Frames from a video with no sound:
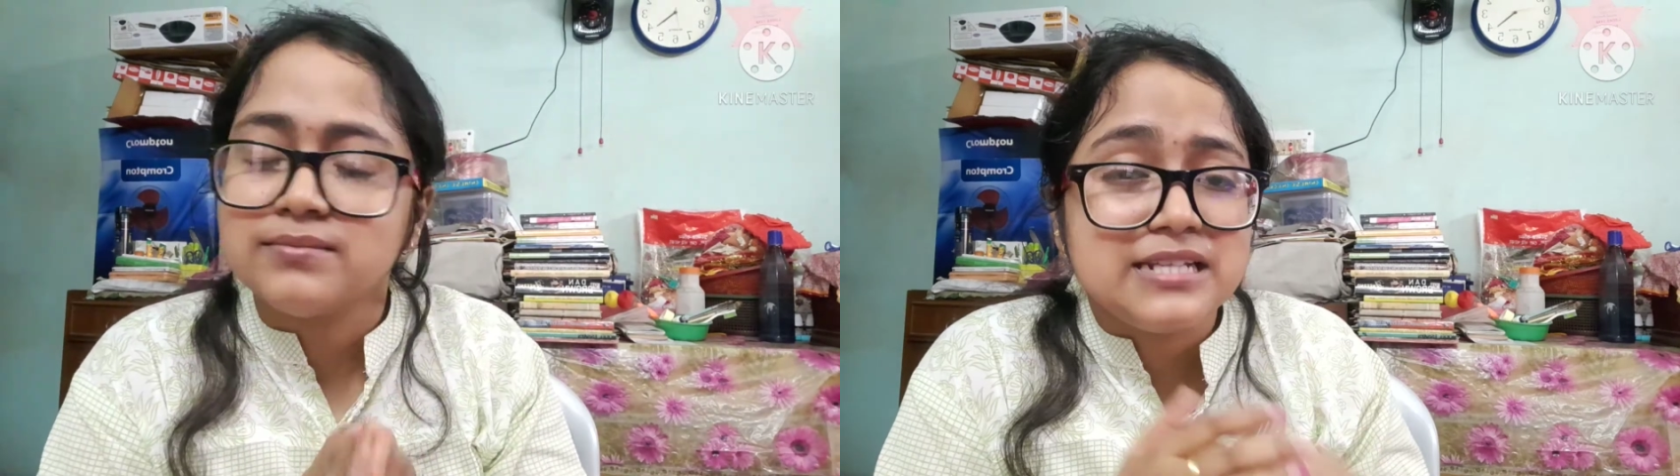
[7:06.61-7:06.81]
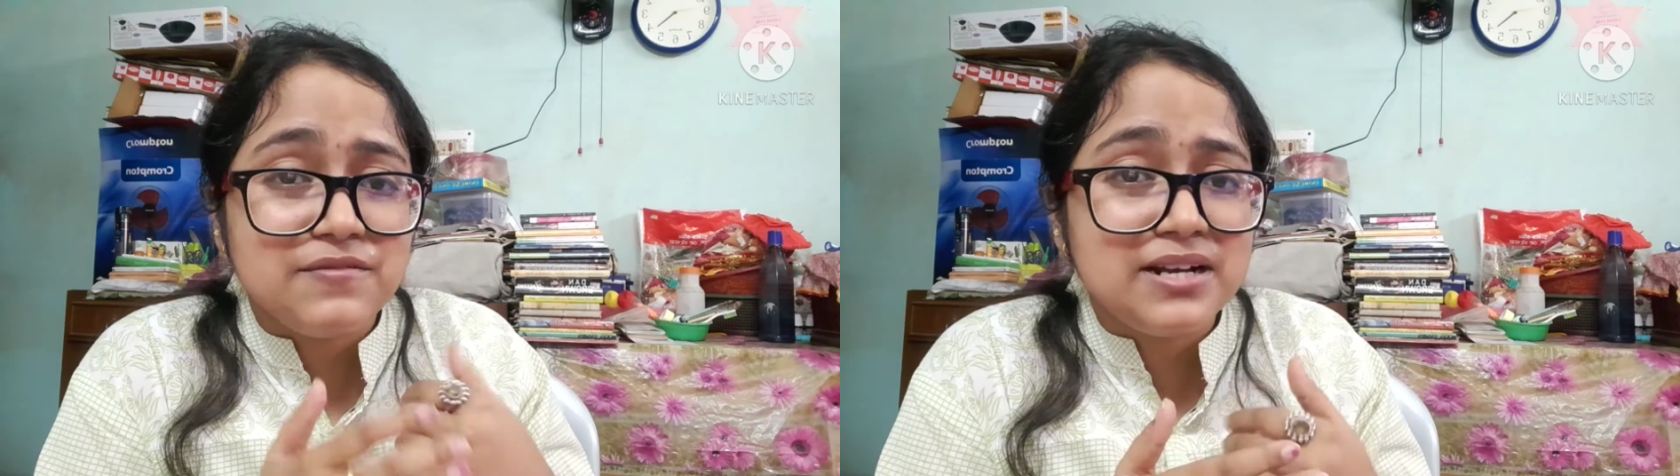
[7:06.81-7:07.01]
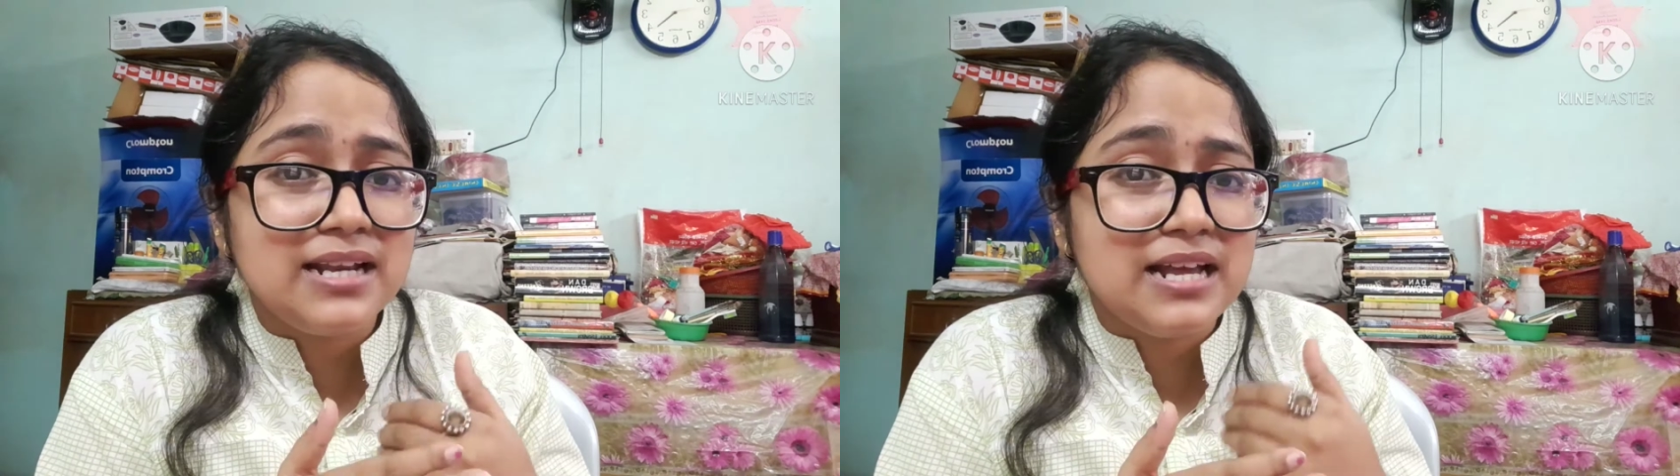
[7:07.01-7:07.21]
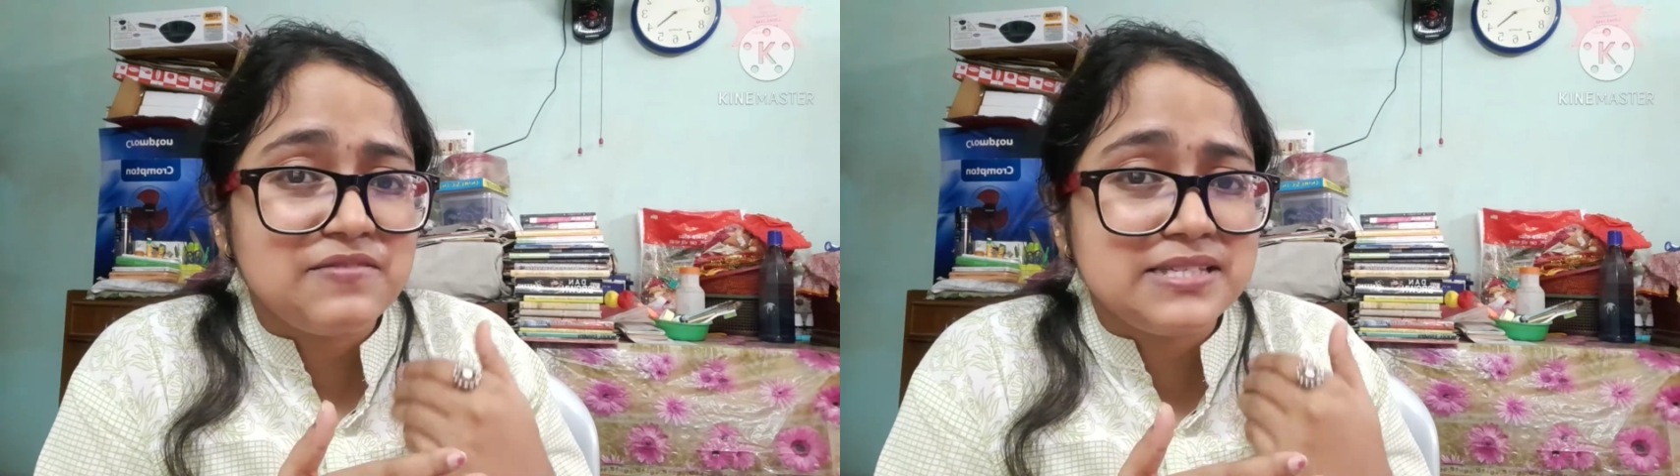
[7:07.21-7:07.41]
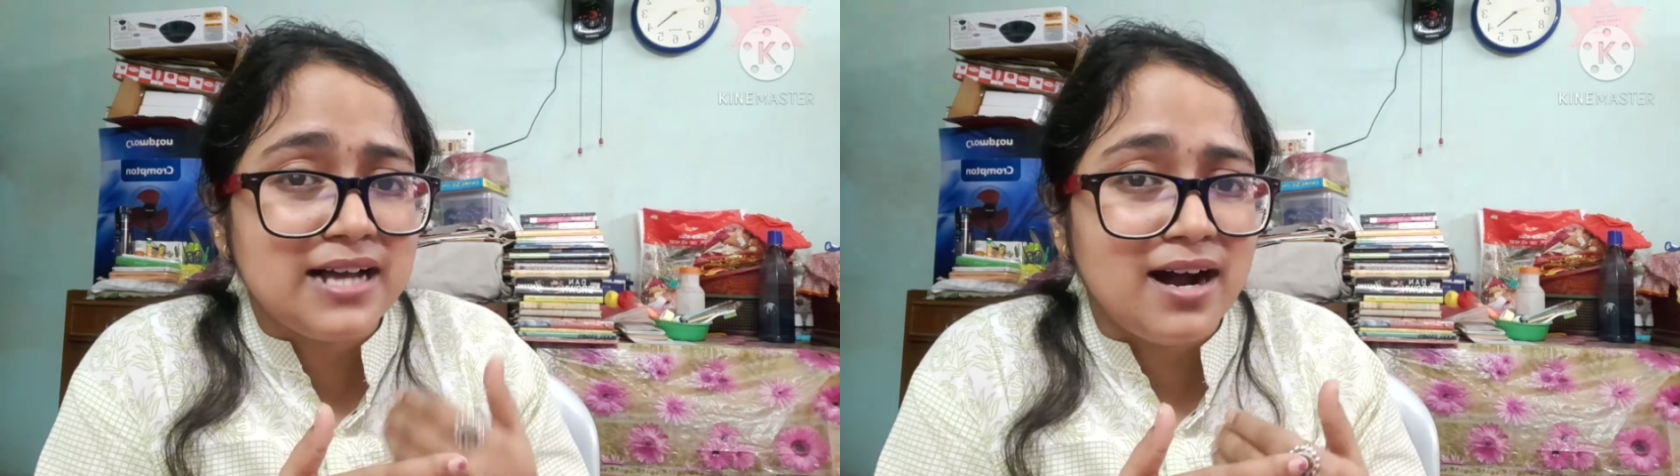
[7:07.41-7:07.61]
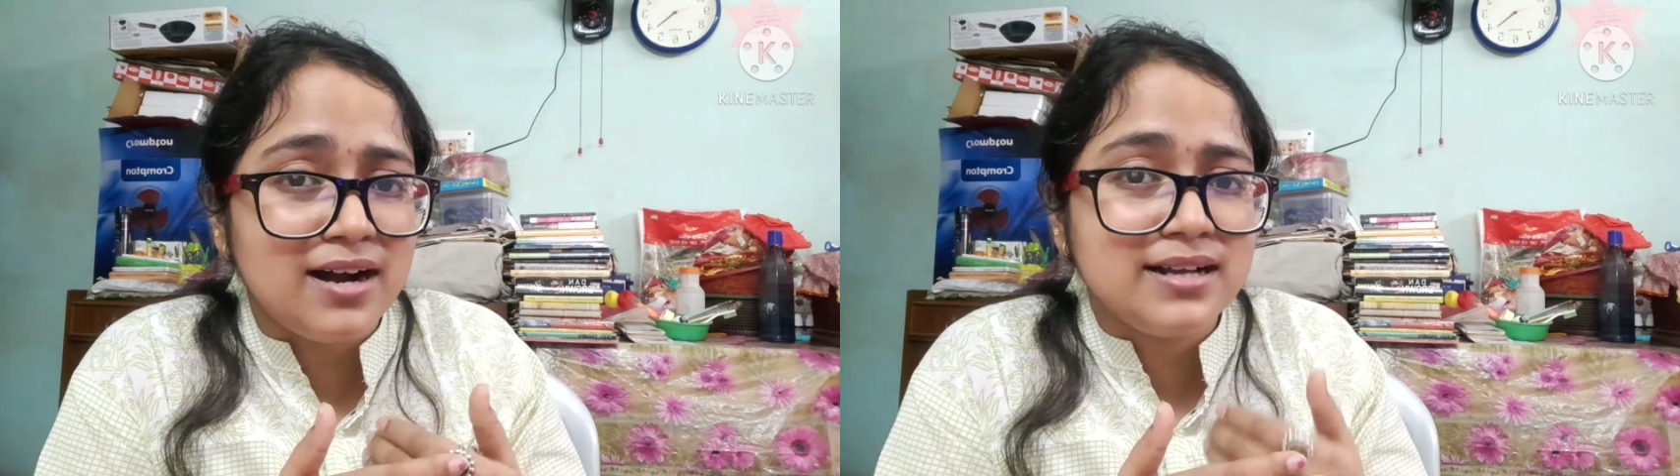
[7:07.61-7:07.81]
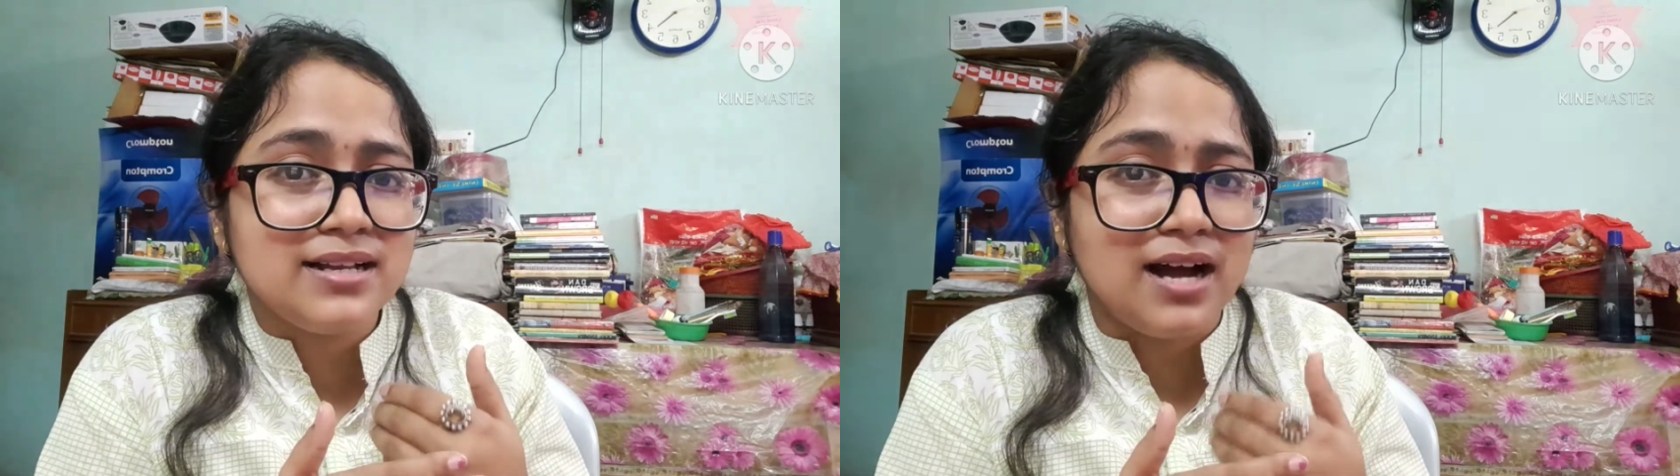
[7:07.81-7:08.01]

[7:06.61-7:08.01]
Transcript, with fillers: Definitely life is hard and